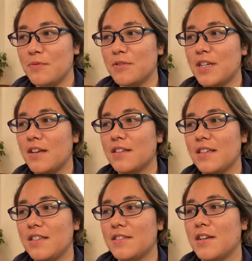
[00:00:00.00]
motel that
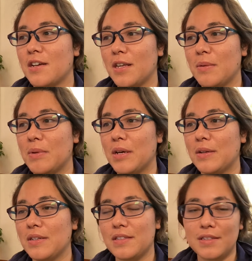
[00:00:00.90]
he's talking
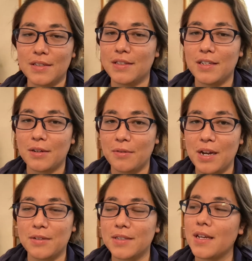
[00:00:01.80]
about is still
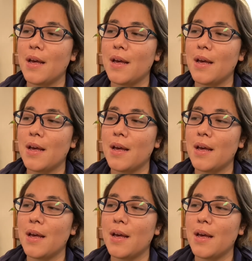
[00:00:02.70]
around,